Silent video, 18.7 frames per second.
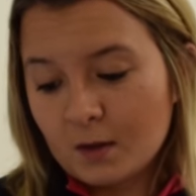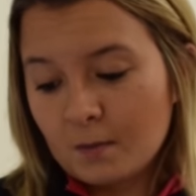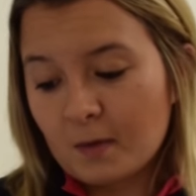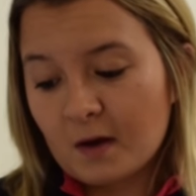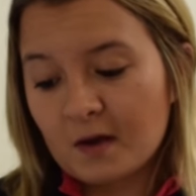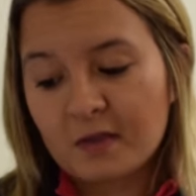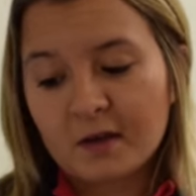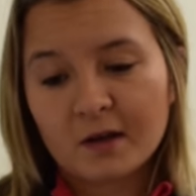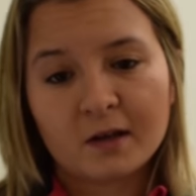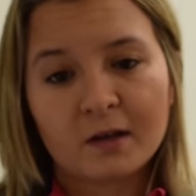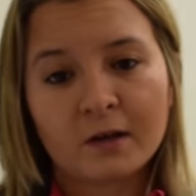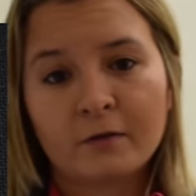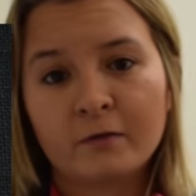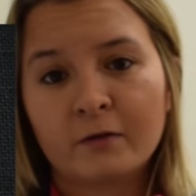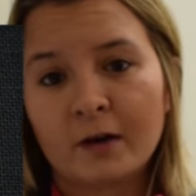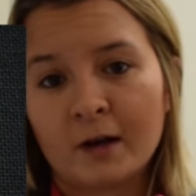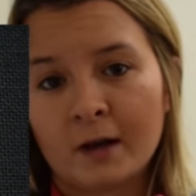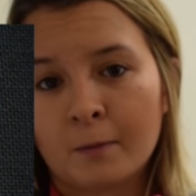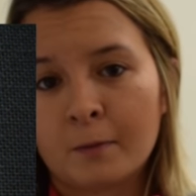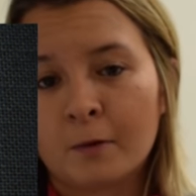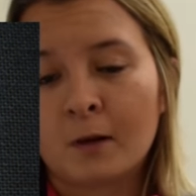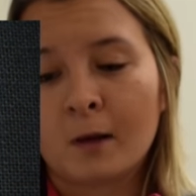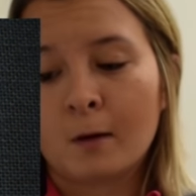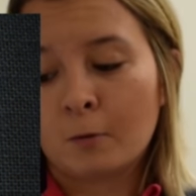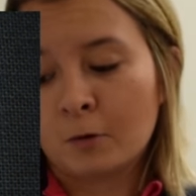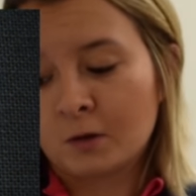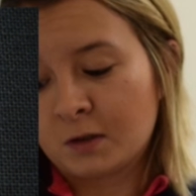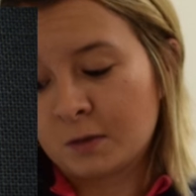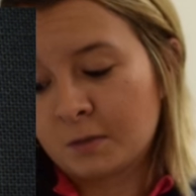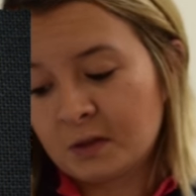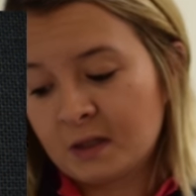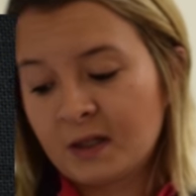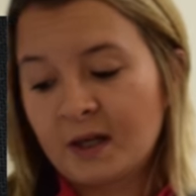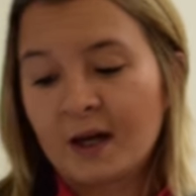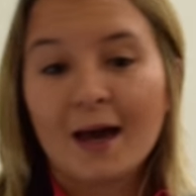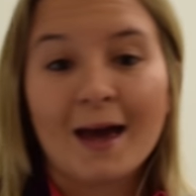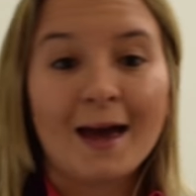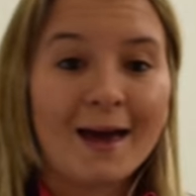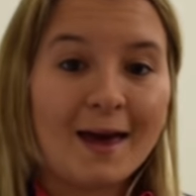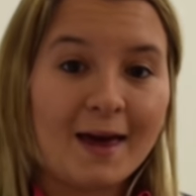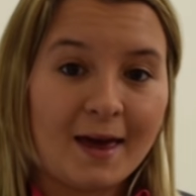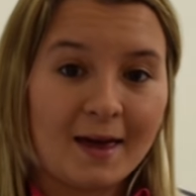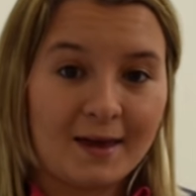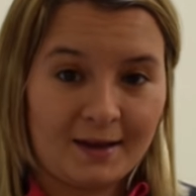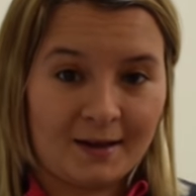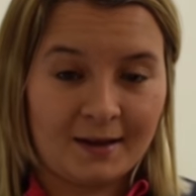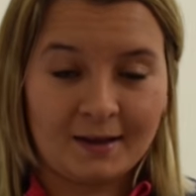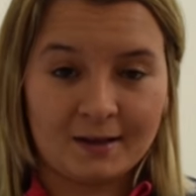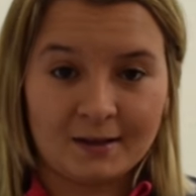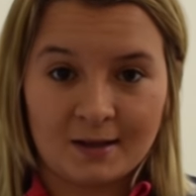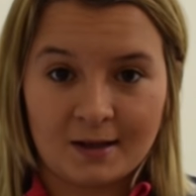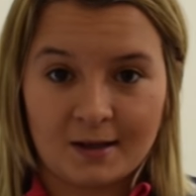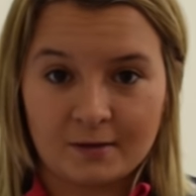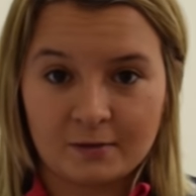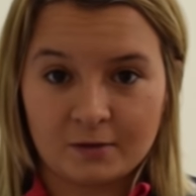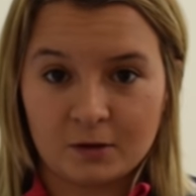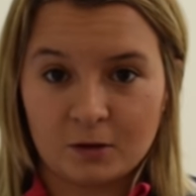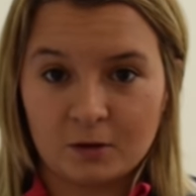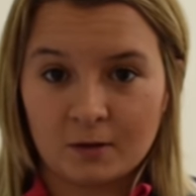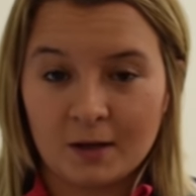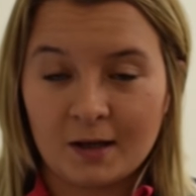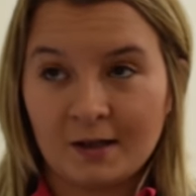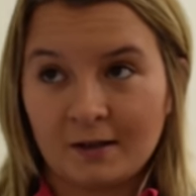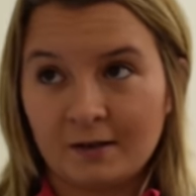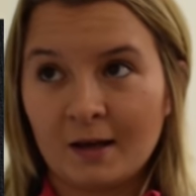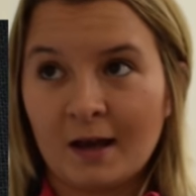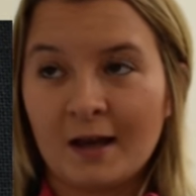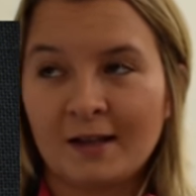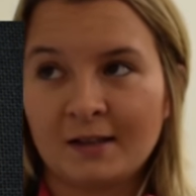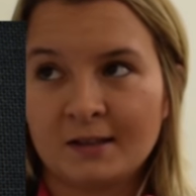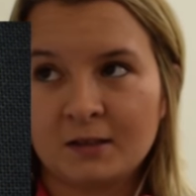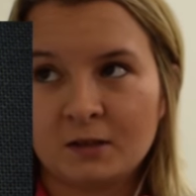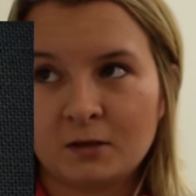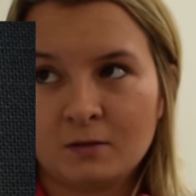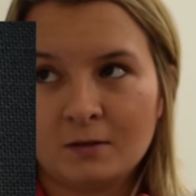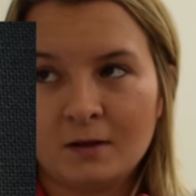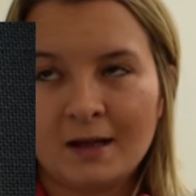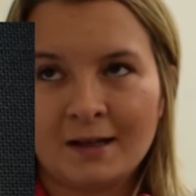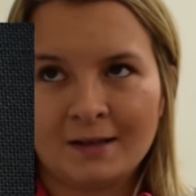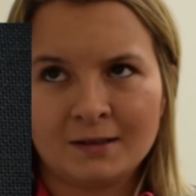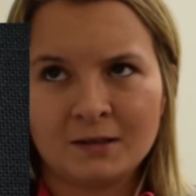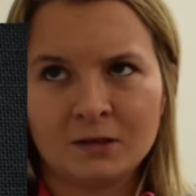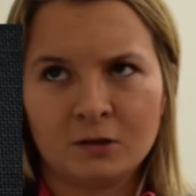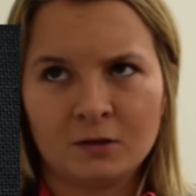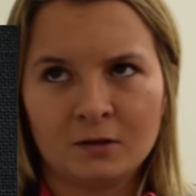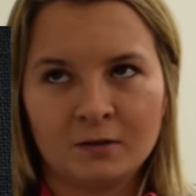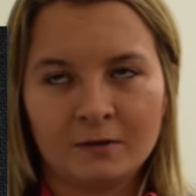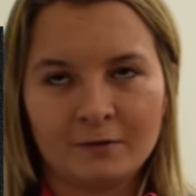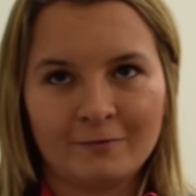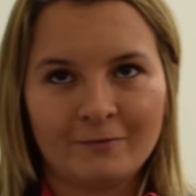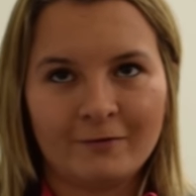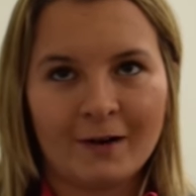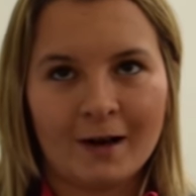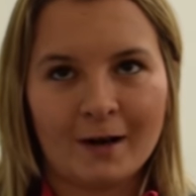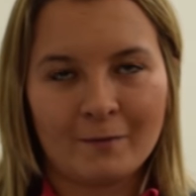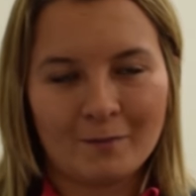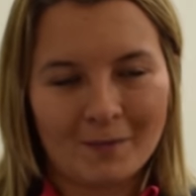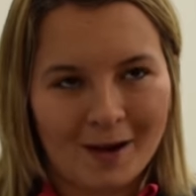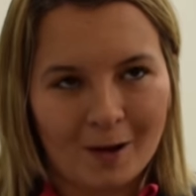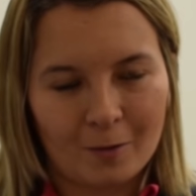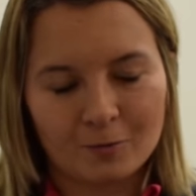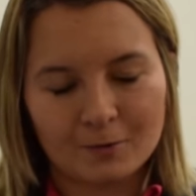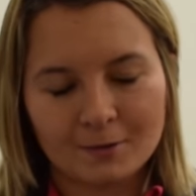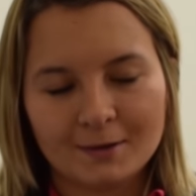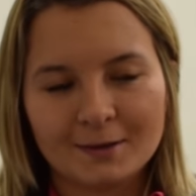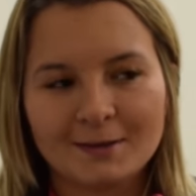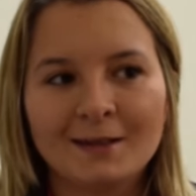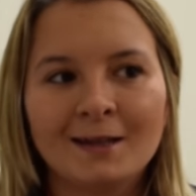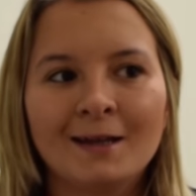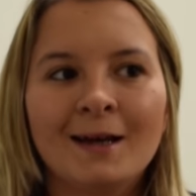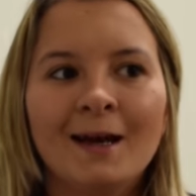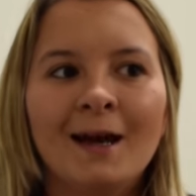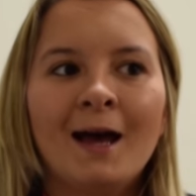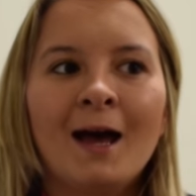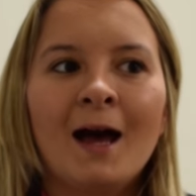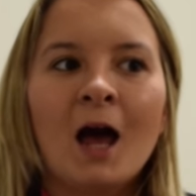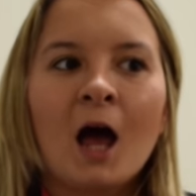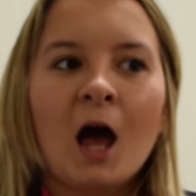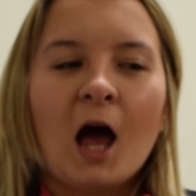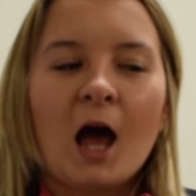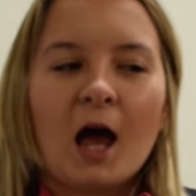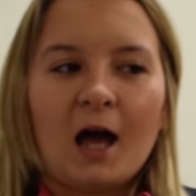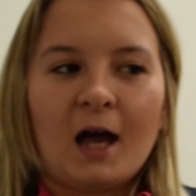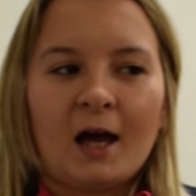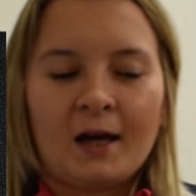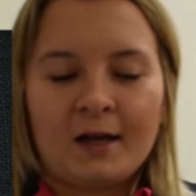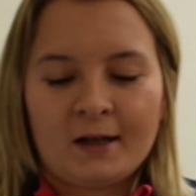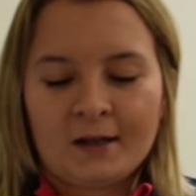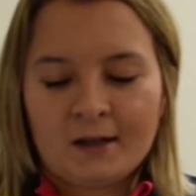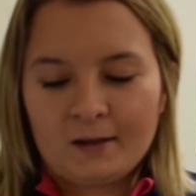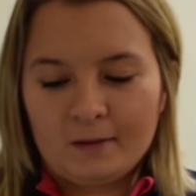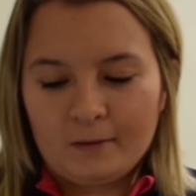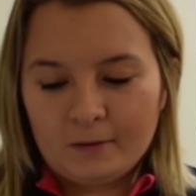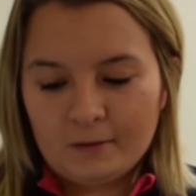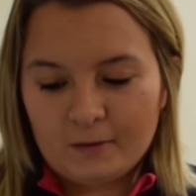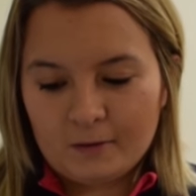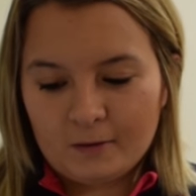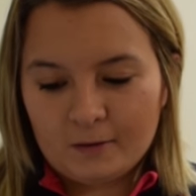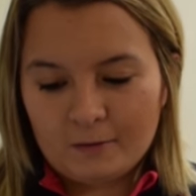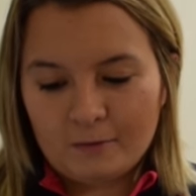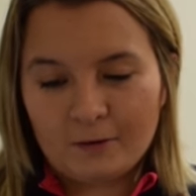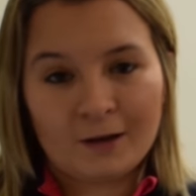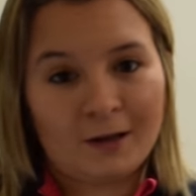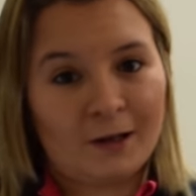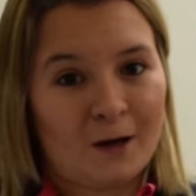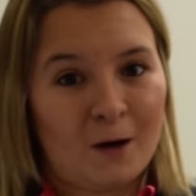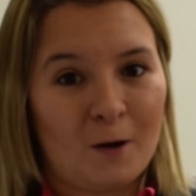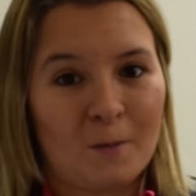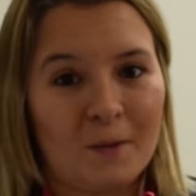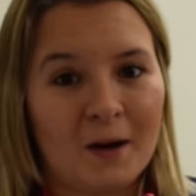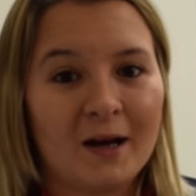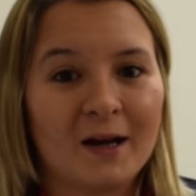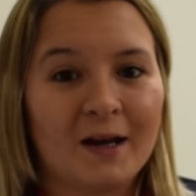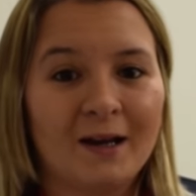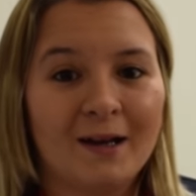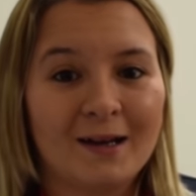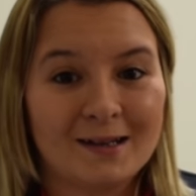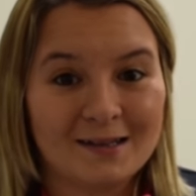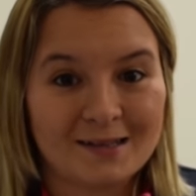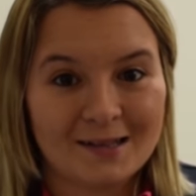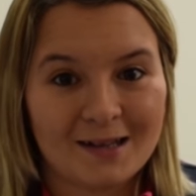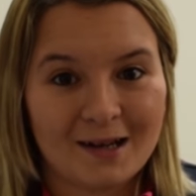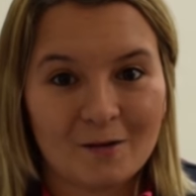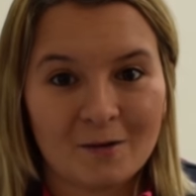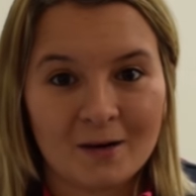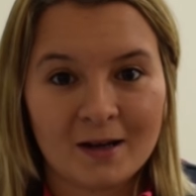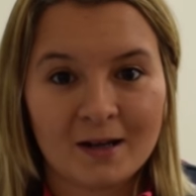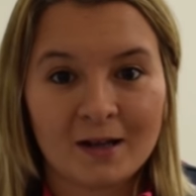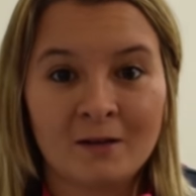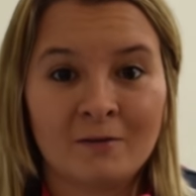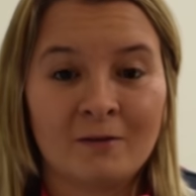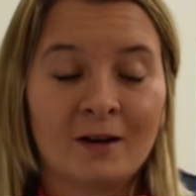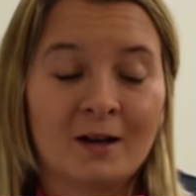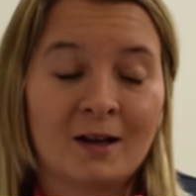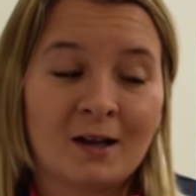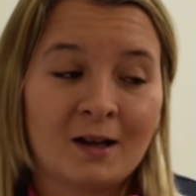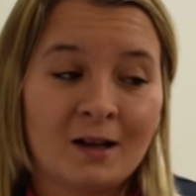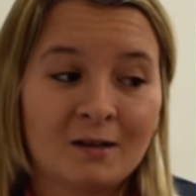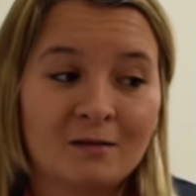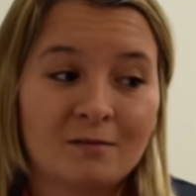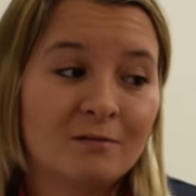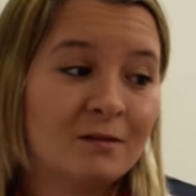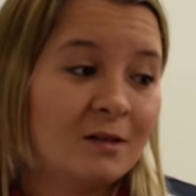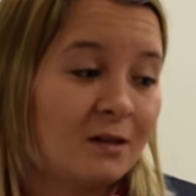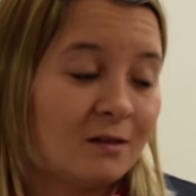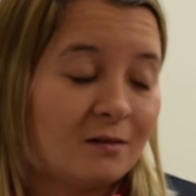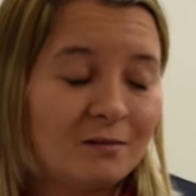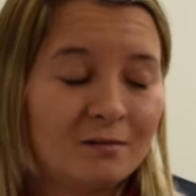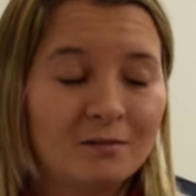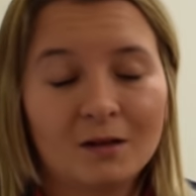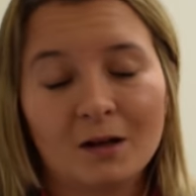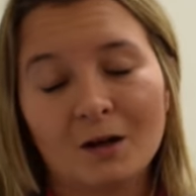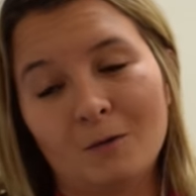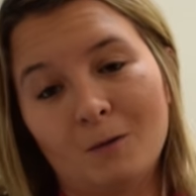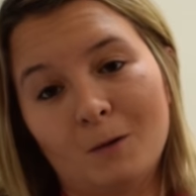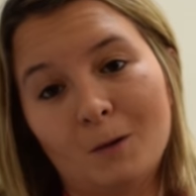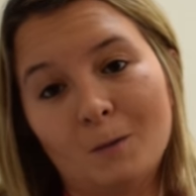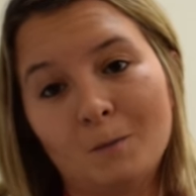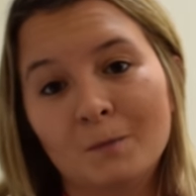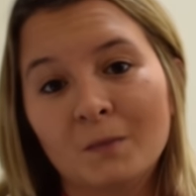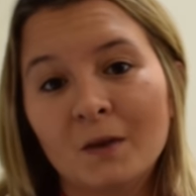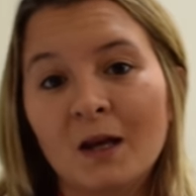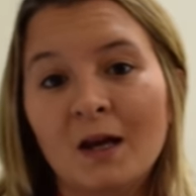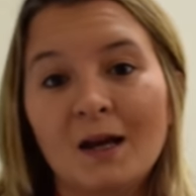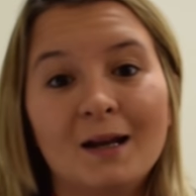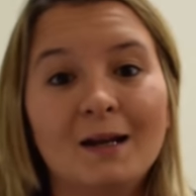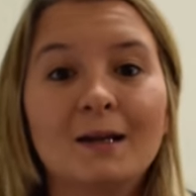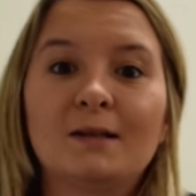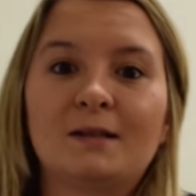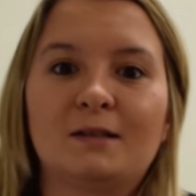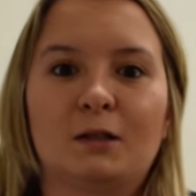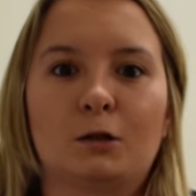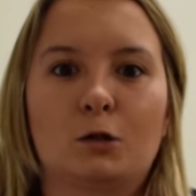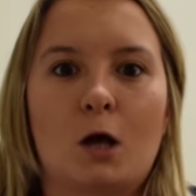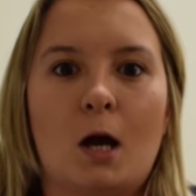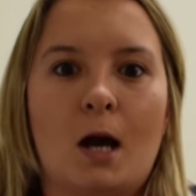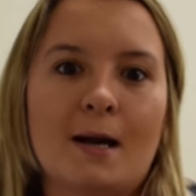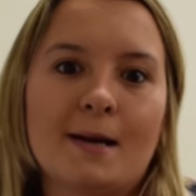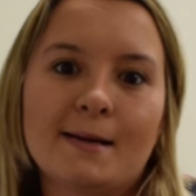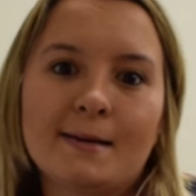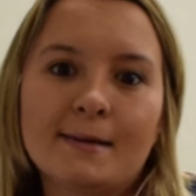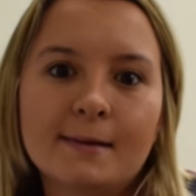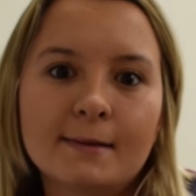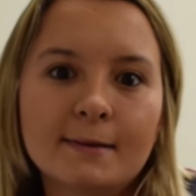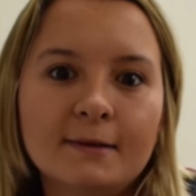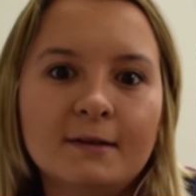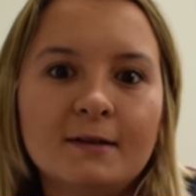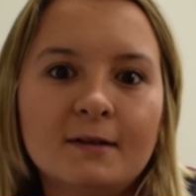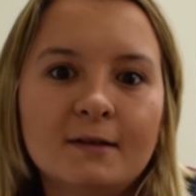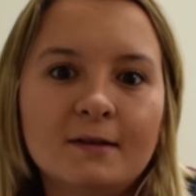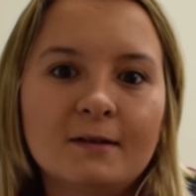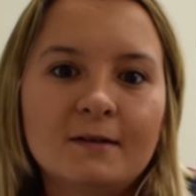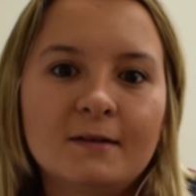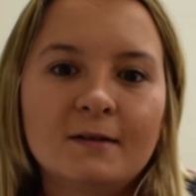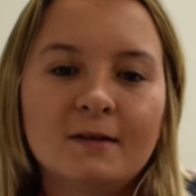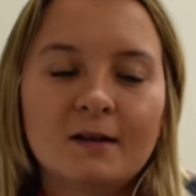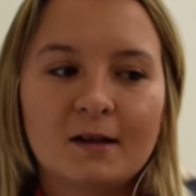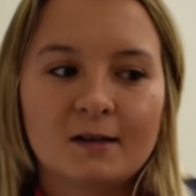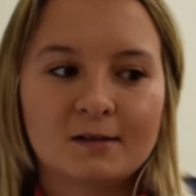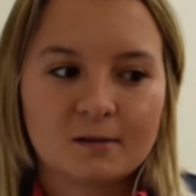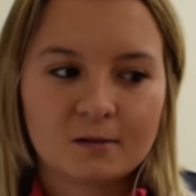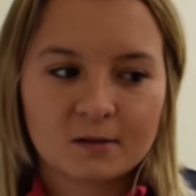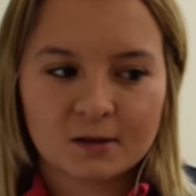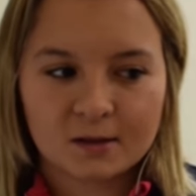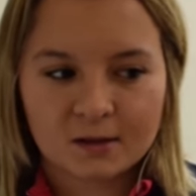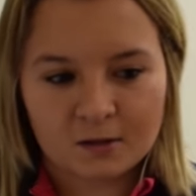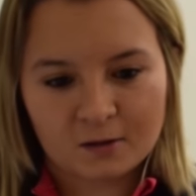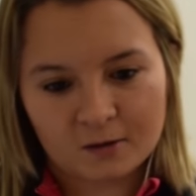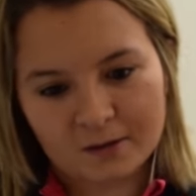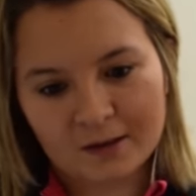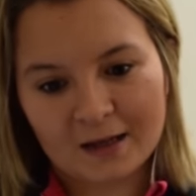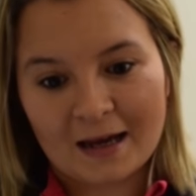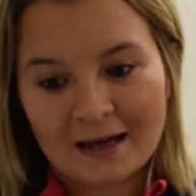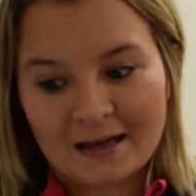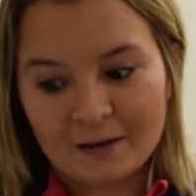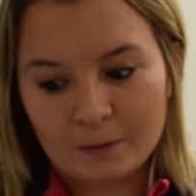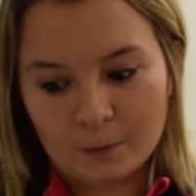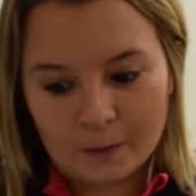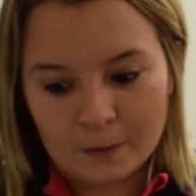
by 3rd of April I want to be 8.5 stone, eight stone and 5 pounds. I really hope I can get to that weight. If I can't, then oh well, at least I tried. As long as I don't gain